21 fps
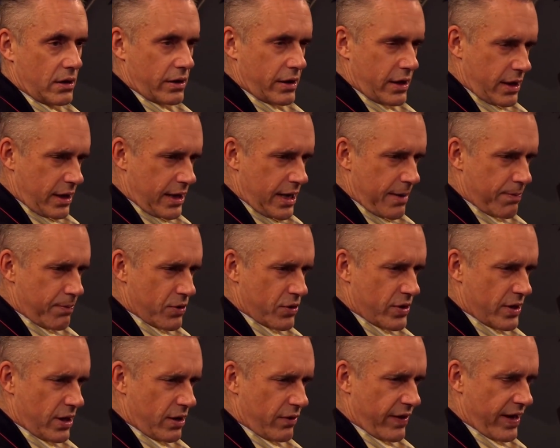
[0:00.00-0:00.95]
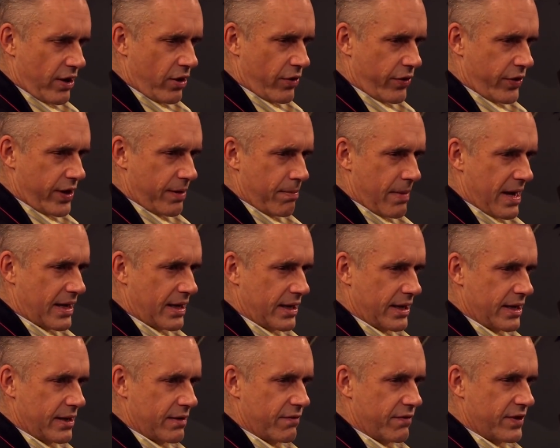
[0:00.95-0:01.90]
How are you going to keep yourself healthy
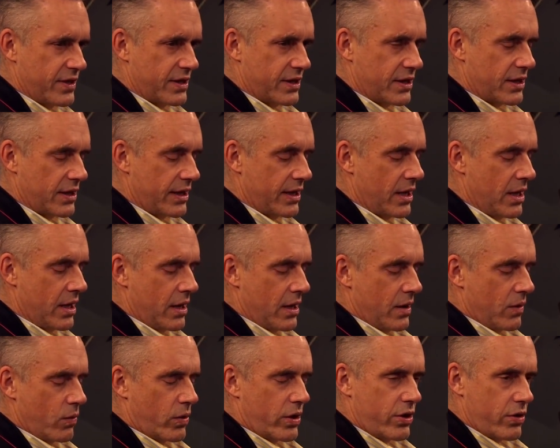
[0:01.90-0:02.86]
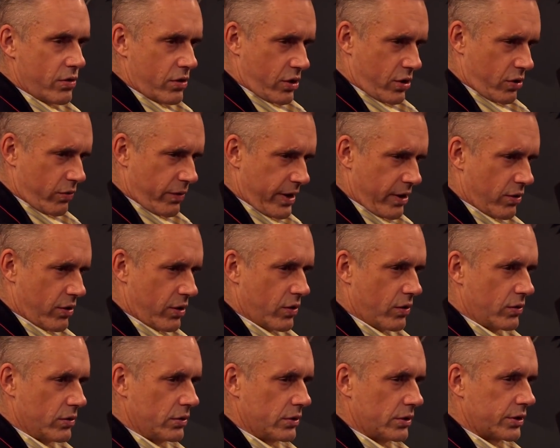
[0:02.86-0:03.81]
mentally and physically? What are your career
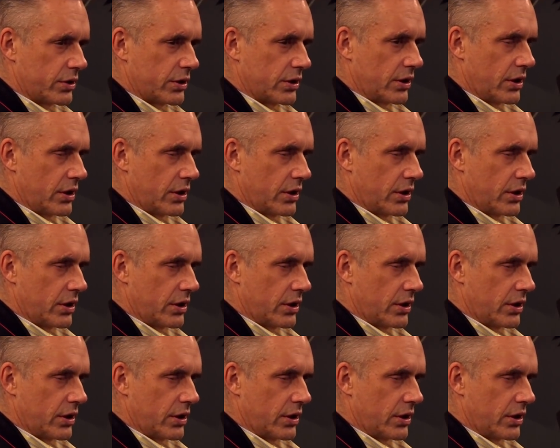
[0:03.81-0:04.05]
goals?